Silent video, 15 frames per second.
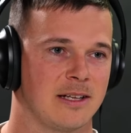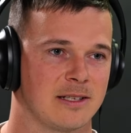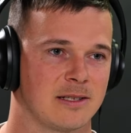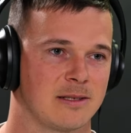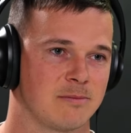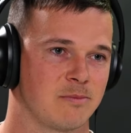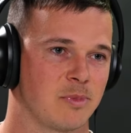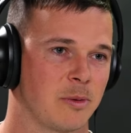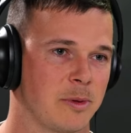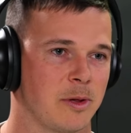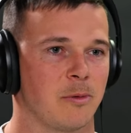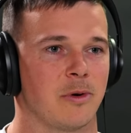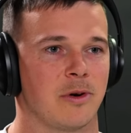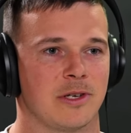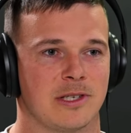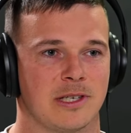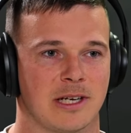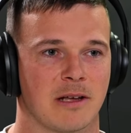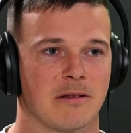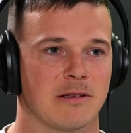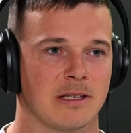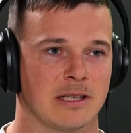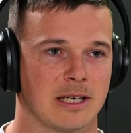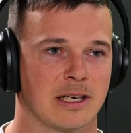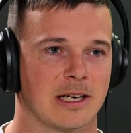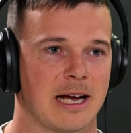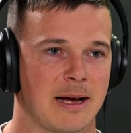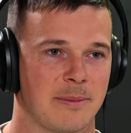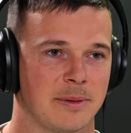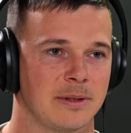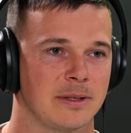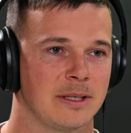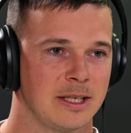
It's probably the worst thing I think that could happen.